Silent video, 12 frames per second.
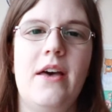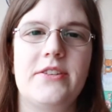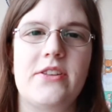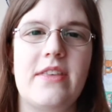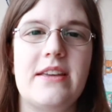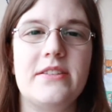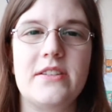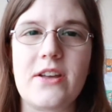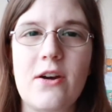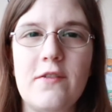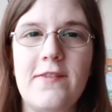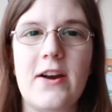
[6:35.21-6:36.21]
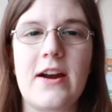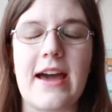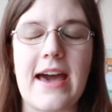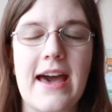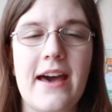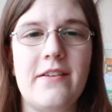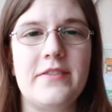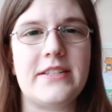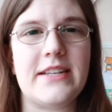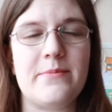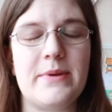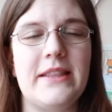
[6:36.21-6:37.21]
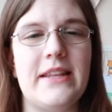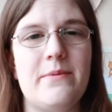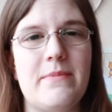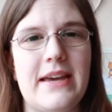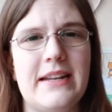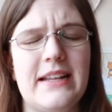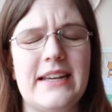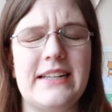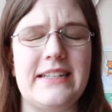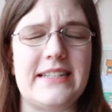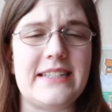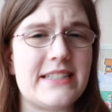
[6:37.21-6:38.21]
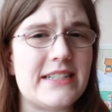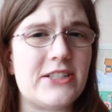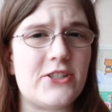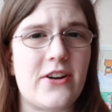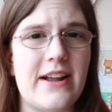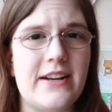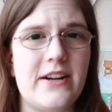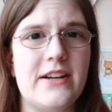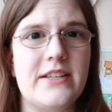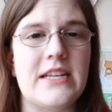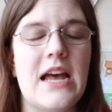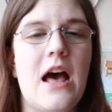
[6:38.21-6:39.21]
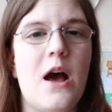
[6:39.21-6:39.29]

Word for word: So they so far have seemingly made like decent traders,